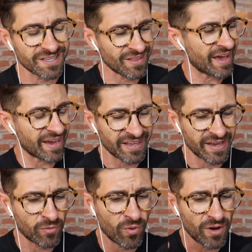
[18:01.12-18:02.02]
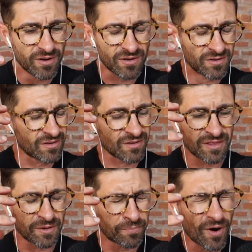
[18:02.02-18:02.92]
it like? Like
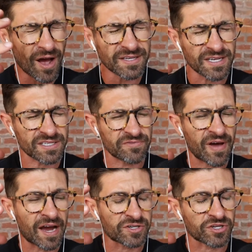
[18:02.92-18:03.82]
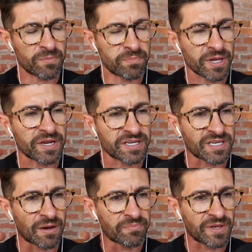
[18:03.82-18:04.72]
the process of actually building
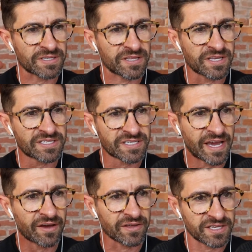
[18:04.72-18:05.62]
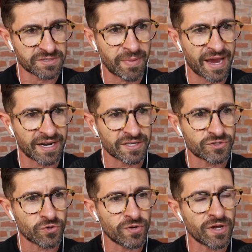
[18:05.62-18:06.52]
something to this scale and this
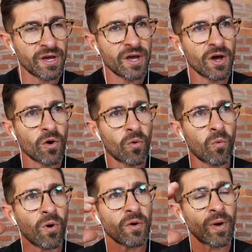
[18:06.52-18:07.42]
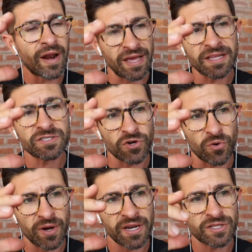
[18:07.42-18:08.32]
magnitude, what went
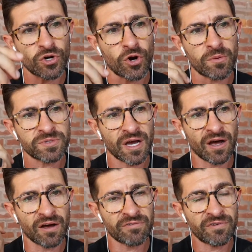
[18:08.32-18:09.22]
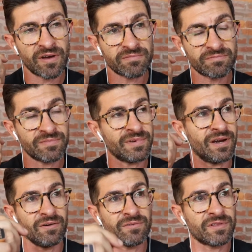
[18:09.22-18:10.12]
into it in terms of,
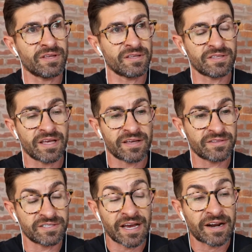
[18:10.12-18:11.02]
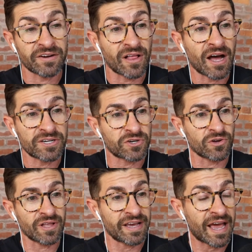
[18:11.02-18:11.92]
the
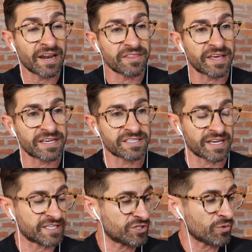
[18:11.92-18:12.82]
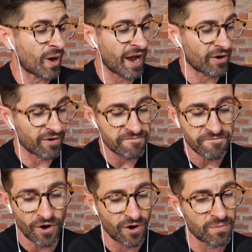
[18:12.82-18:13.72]
technological like end of things? Like, did you hire a
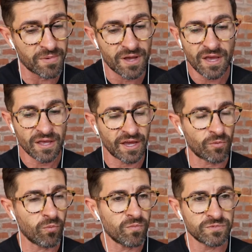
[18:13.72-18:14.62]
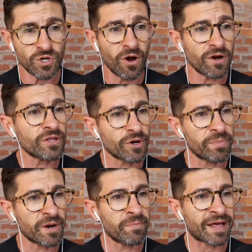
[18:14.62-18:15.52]
firm? Like, talk a little
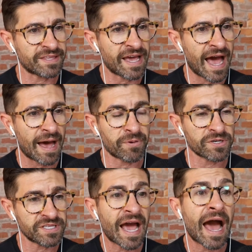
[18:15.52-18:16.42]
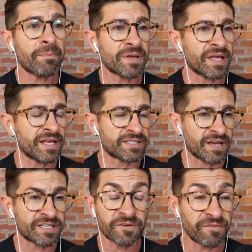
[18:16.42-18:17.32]
bit about the app, because the app, it's
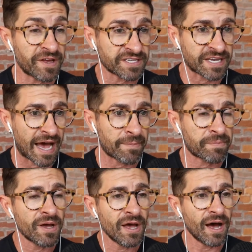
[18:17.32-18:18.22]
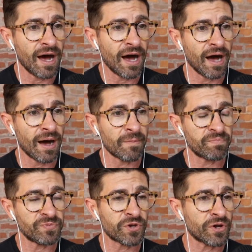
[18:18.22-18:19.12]
a fitness app.
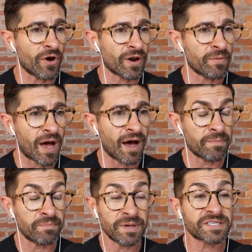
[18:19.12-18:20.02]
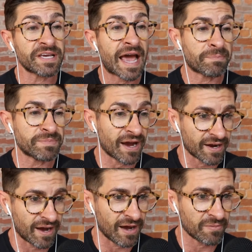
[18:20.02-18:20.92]
You can go to
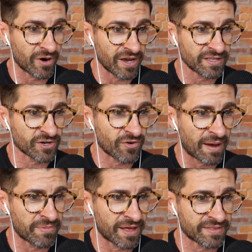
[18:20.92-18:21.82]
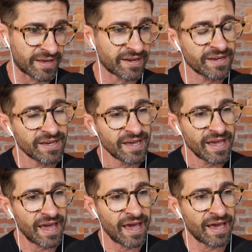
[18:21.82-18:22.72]
beastlyapp.com, right, to grab that thing.
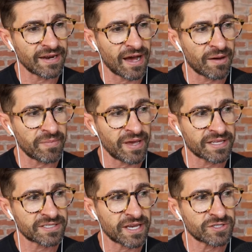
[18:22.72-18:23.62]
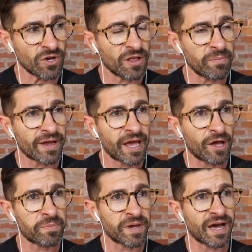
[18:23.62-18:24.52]
And it's all about
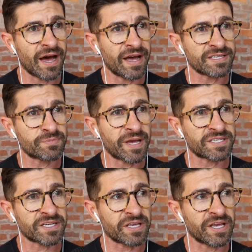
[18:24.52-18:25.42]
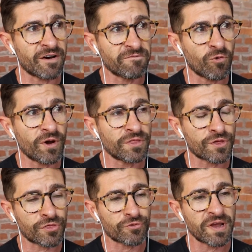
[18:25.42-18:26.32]
helping guys basically avoid
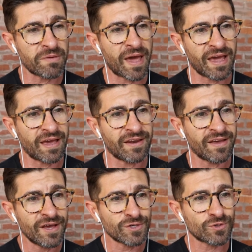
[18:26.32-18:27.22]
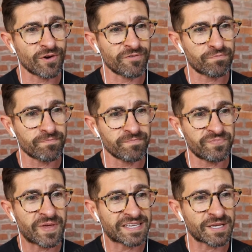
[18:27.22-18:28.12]
the 3 main sort of
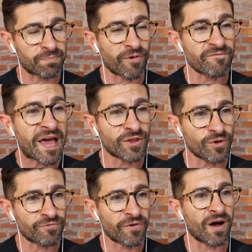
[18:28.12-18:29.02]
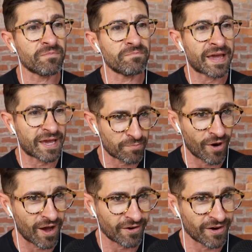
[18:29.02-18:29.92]
things that prevent you from making
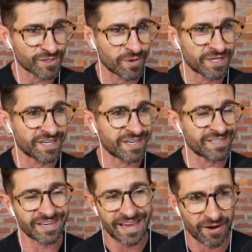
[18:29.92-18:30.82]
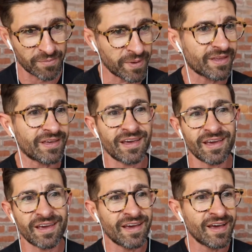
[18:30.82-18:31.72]
progress, which is
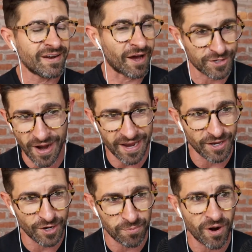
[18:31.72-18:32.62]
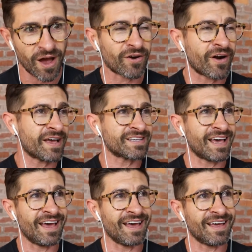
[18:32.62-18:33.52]
accountability, not tracking your progress,
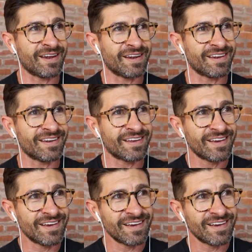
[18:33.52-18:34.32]
and